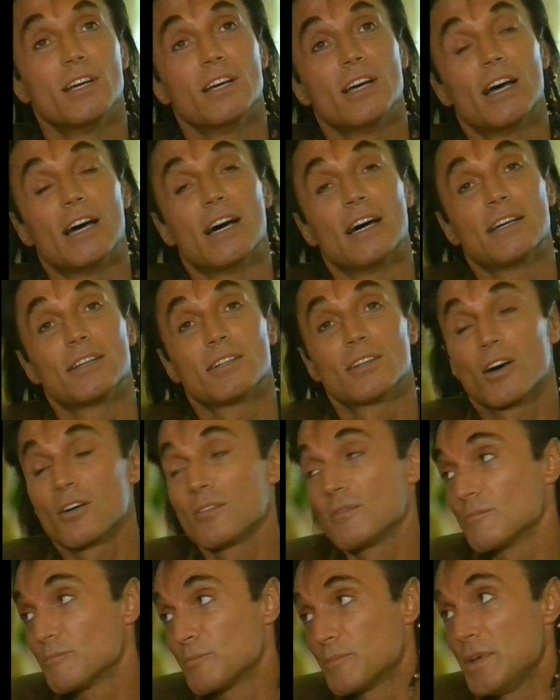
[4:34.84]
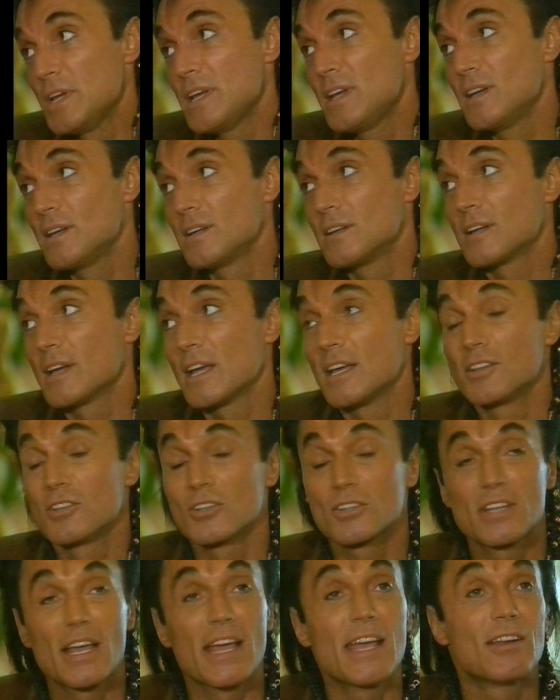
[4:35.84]
And being
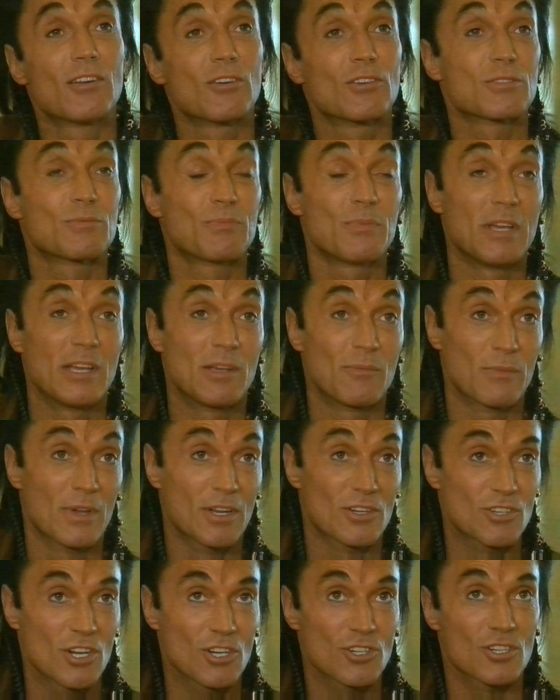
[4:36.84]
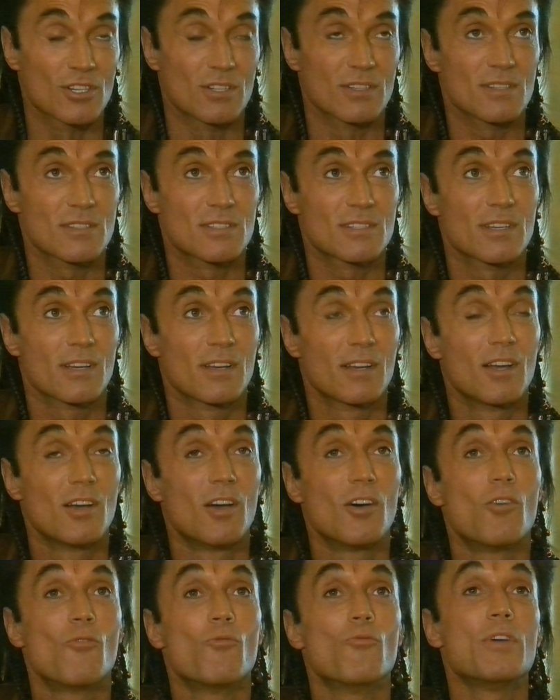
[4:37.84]
entertainers, being magicians,
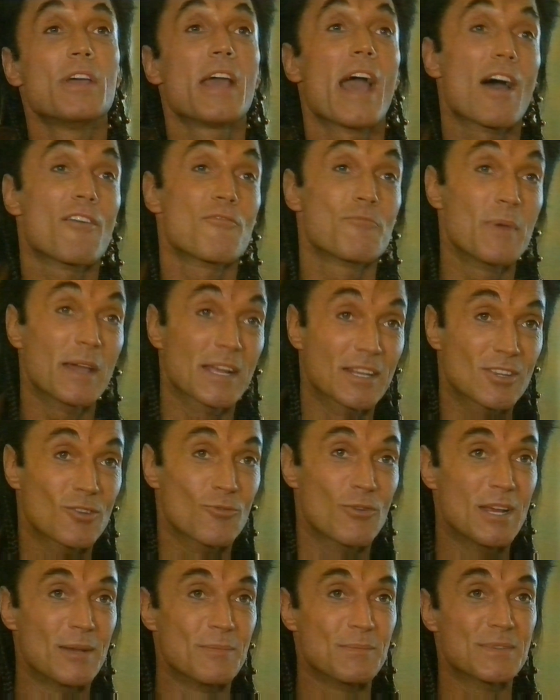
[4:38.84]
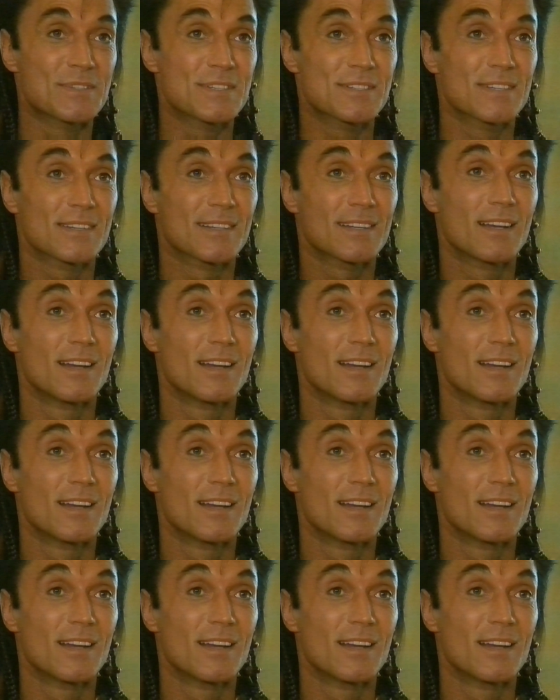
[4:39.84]
we have big dreams.